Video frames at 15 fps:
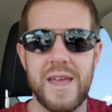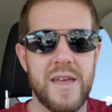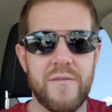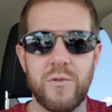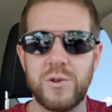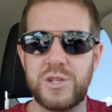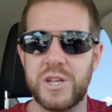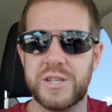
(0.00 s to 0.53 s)

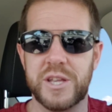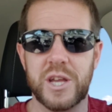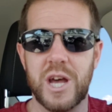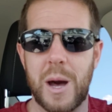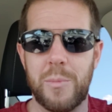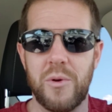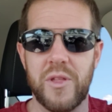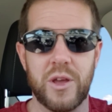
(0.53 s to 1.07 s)
if it was just a
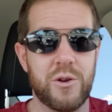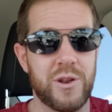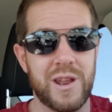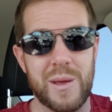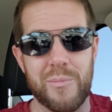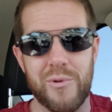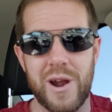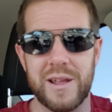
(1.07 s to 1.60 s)
couple that
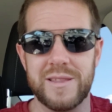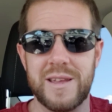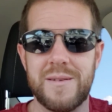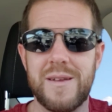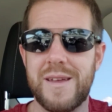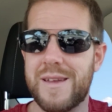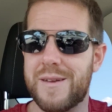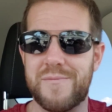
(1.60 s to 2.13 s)
couldn't get
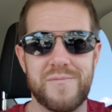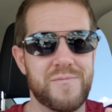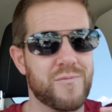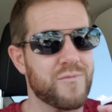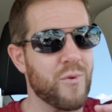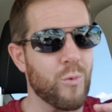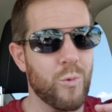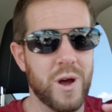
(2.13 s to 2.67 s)
pregnant, and
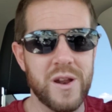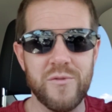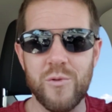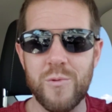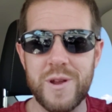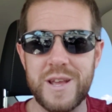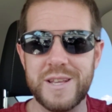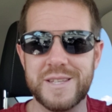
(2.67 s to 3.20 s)
for
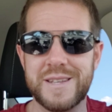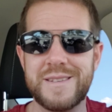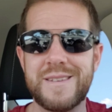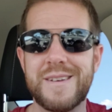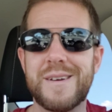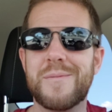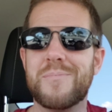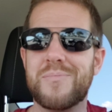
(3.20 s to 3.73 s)
whatever reason,